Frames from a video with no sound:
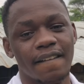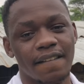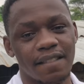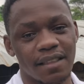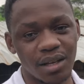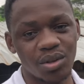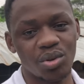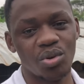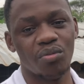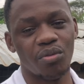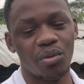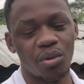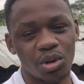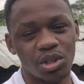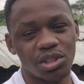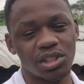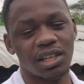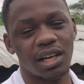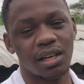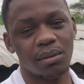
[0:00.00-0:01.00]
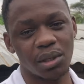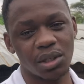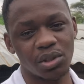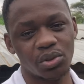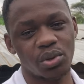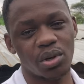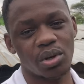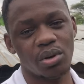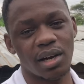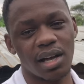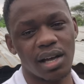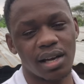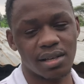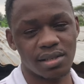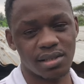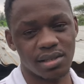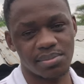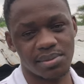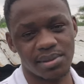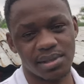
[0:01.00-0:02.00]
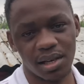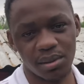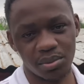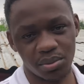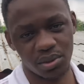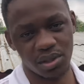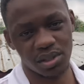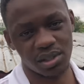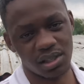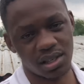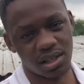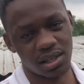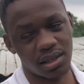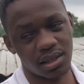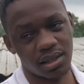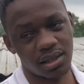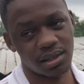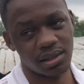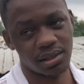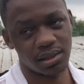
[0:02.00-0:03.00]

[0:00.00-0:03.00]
thank you for watching and make sure you like and subscribe to the channel